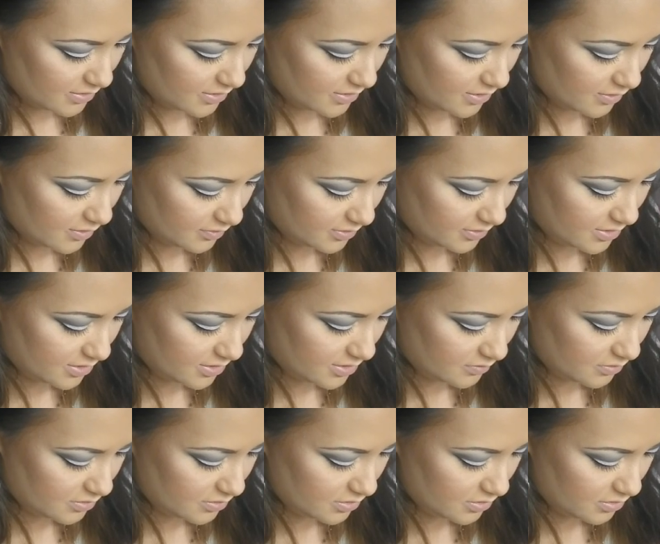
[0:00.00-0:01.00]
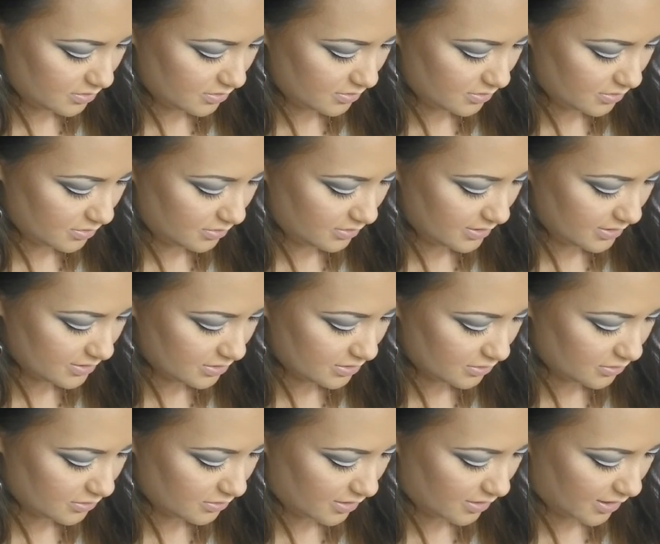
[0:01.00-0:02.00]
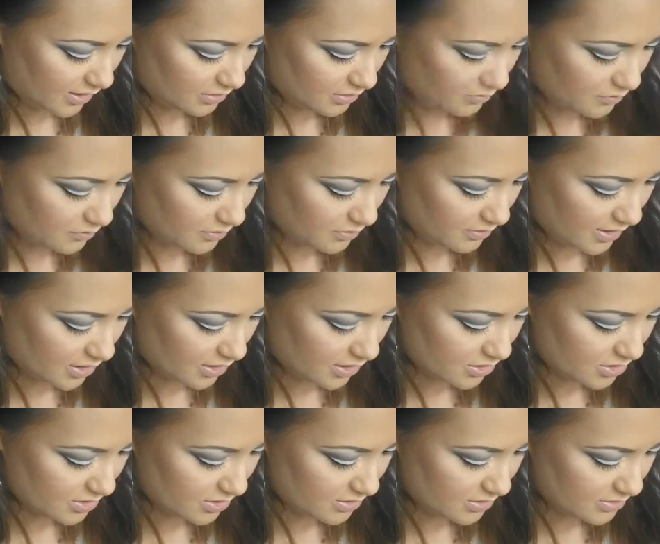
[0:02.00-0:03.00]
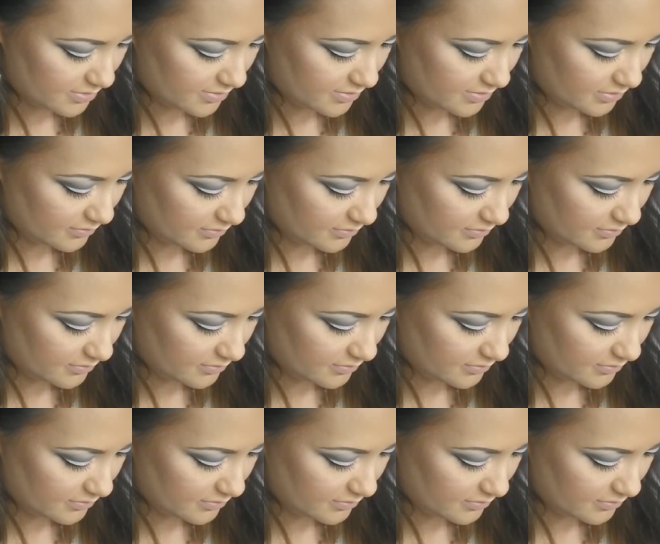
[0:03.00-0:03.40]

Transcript: They're still good. These are Eyelure lashes.